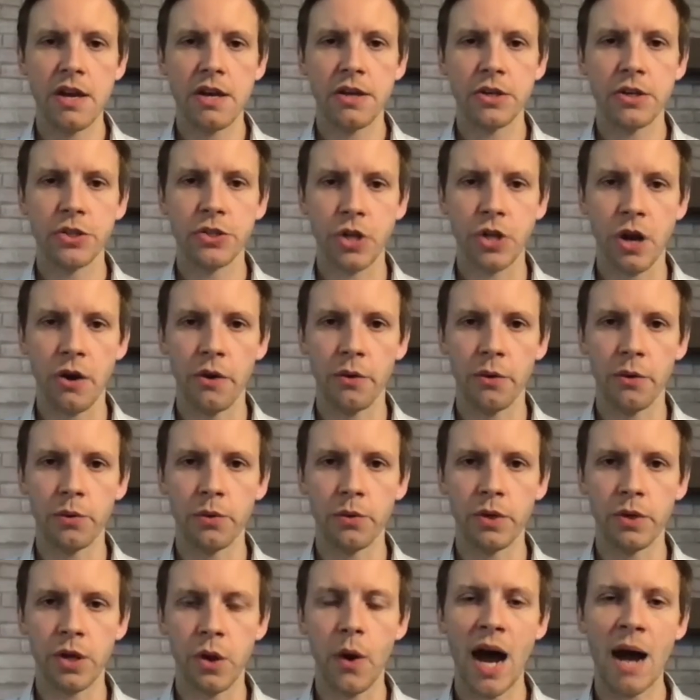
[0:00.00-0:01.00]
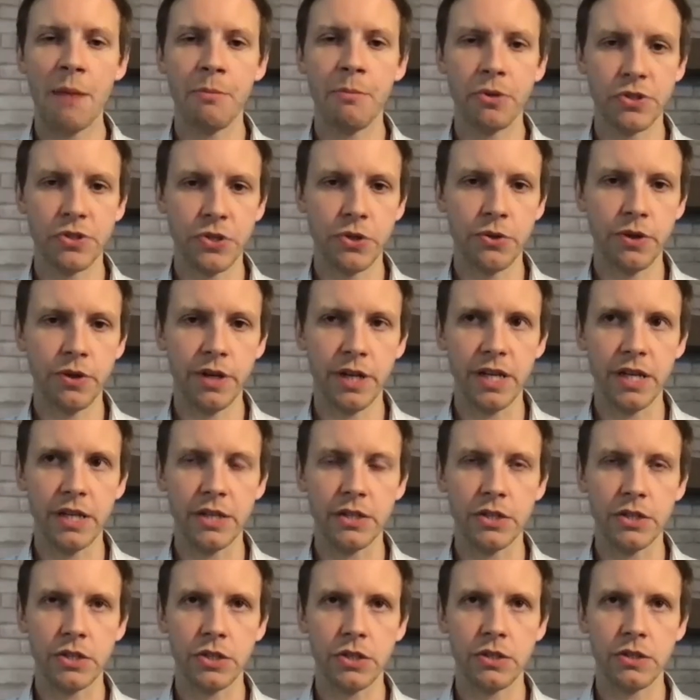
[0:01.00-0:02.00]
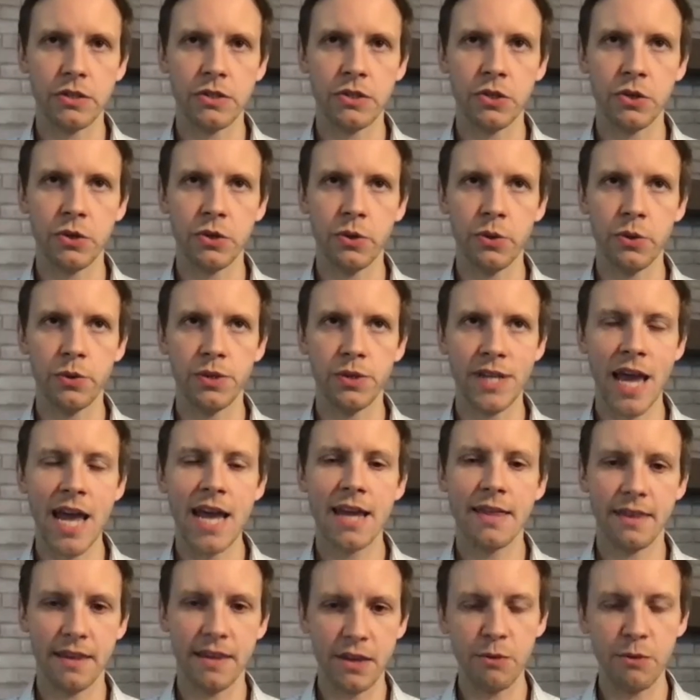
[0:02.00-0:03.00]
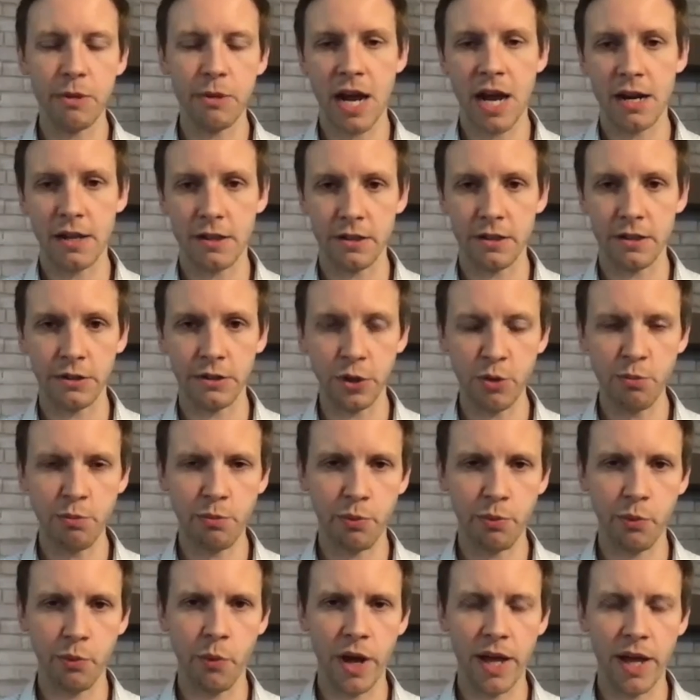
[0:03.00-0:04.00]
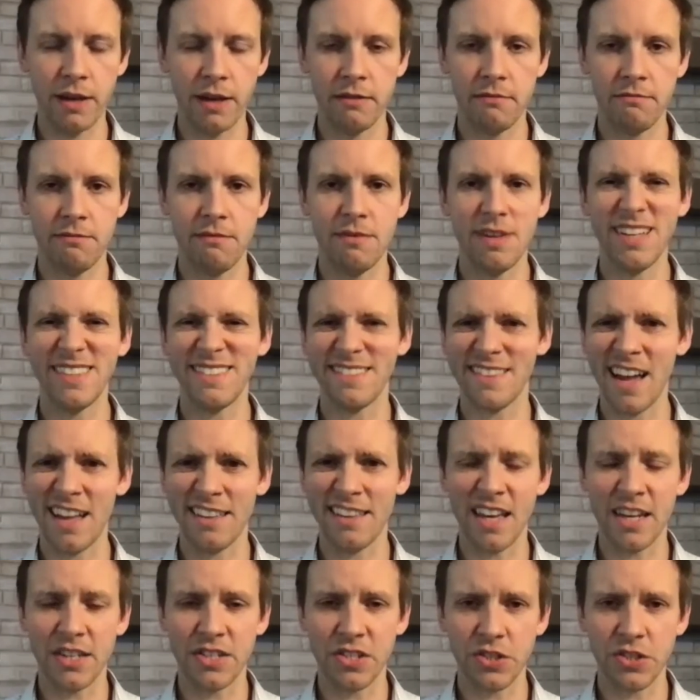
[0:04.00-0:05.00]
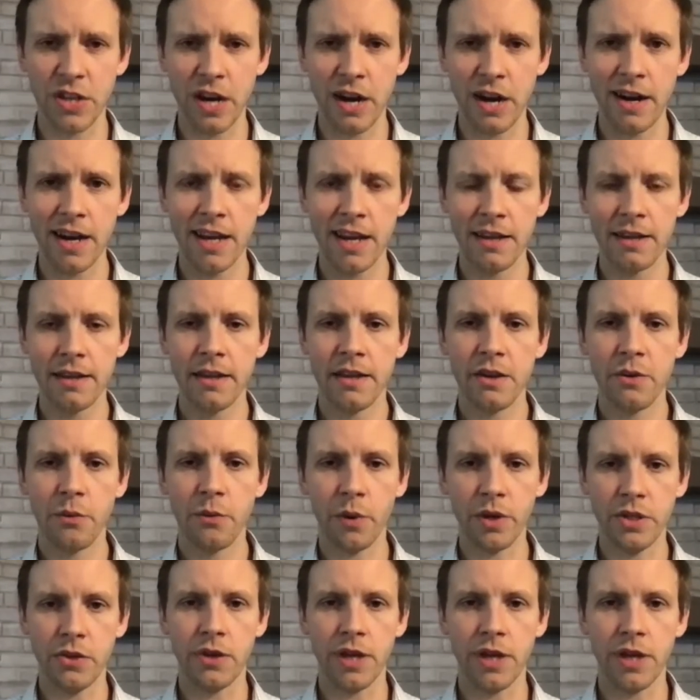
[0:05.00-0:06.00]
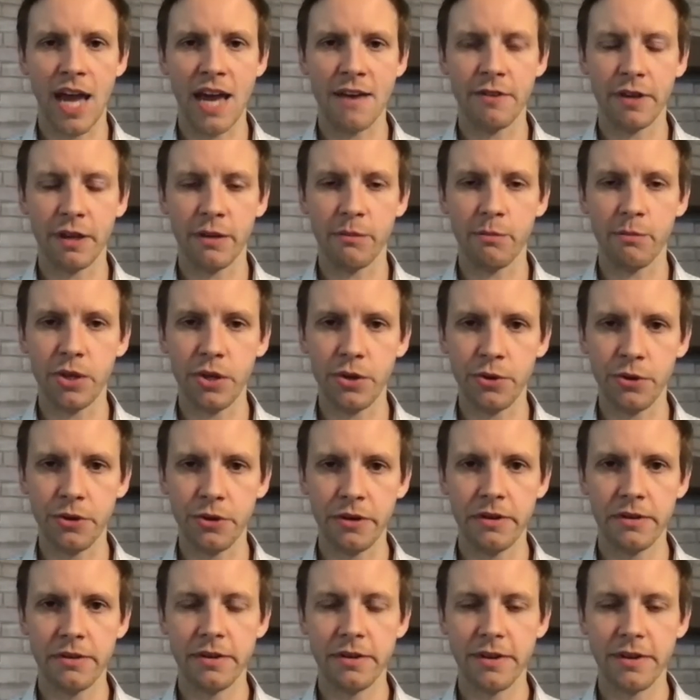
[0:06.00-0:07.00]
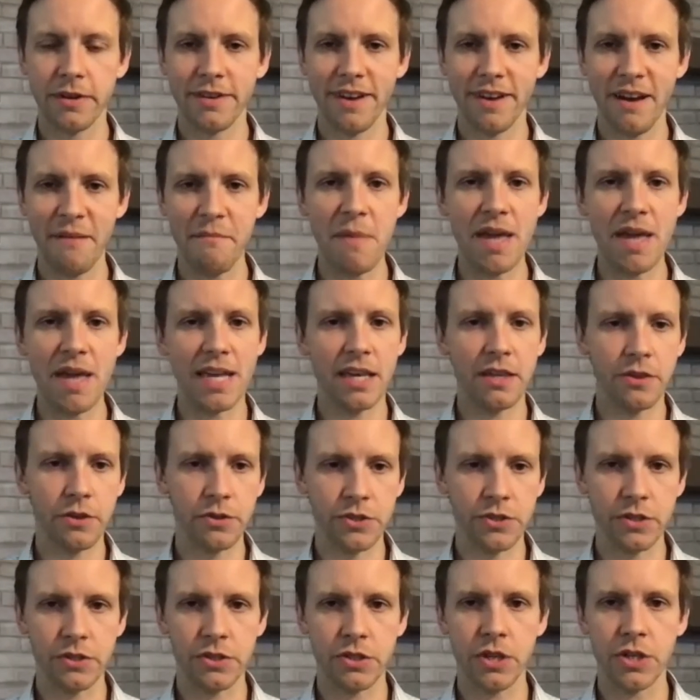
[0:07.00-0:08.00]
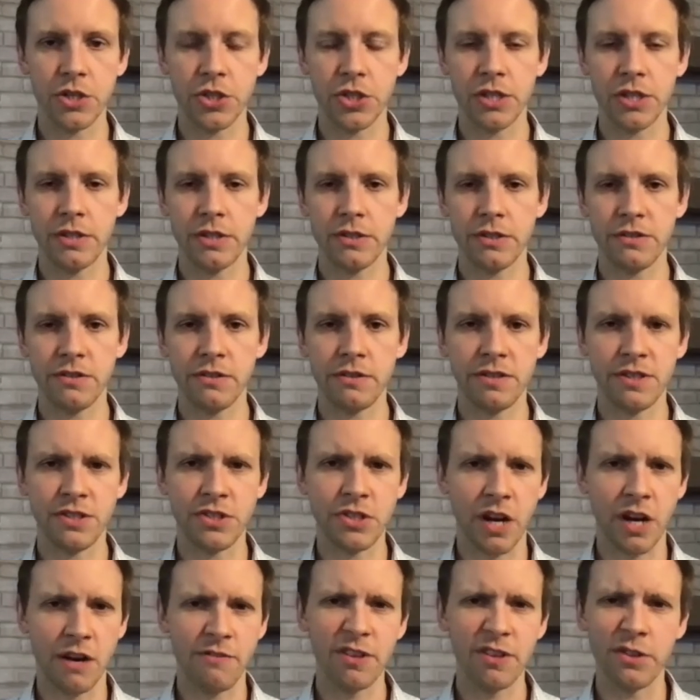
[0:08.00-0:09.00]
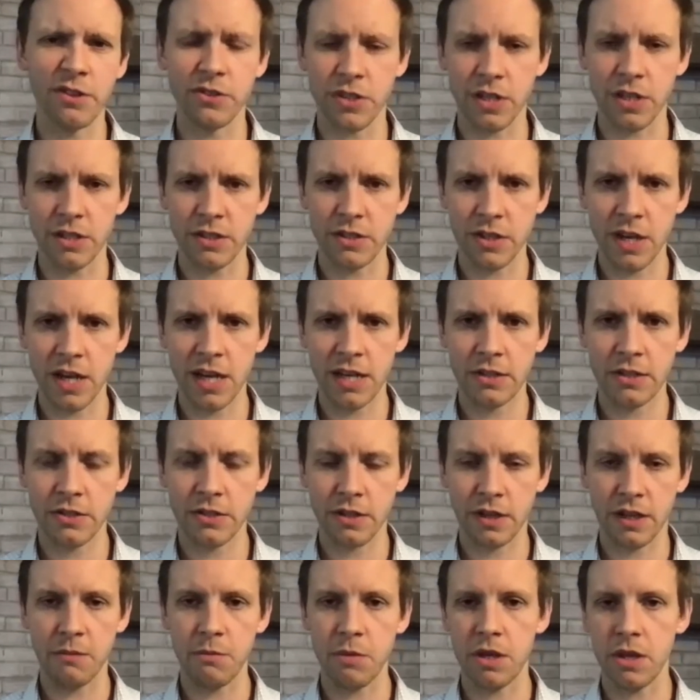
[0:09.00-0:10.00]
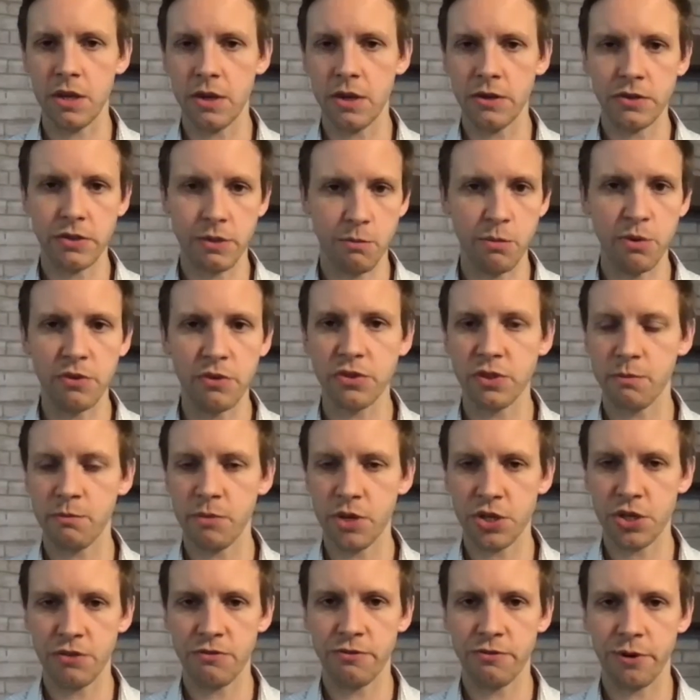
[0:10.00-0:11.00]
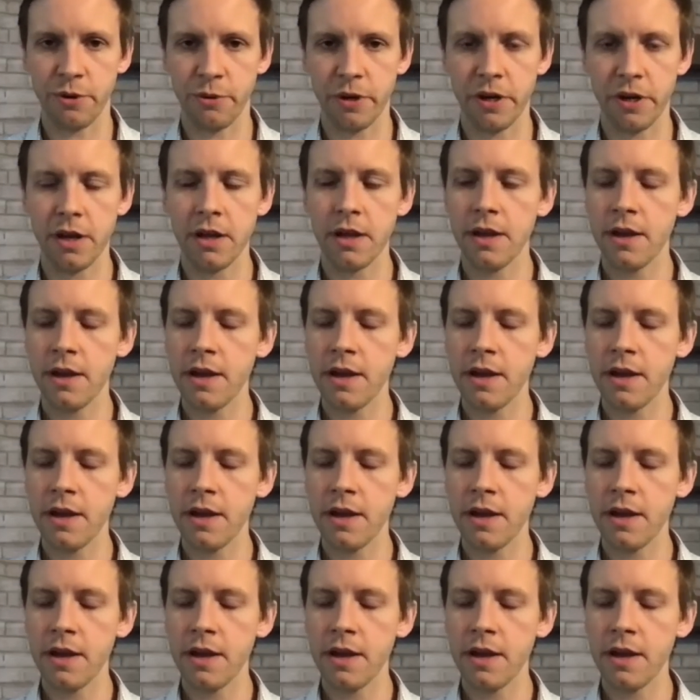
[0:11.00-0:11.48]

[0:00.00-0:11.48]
So, opportunities to take the human out of the loop when it's not necessary, when you can have a computer making those decisions, discovering those insights that can be used to move some mission forward.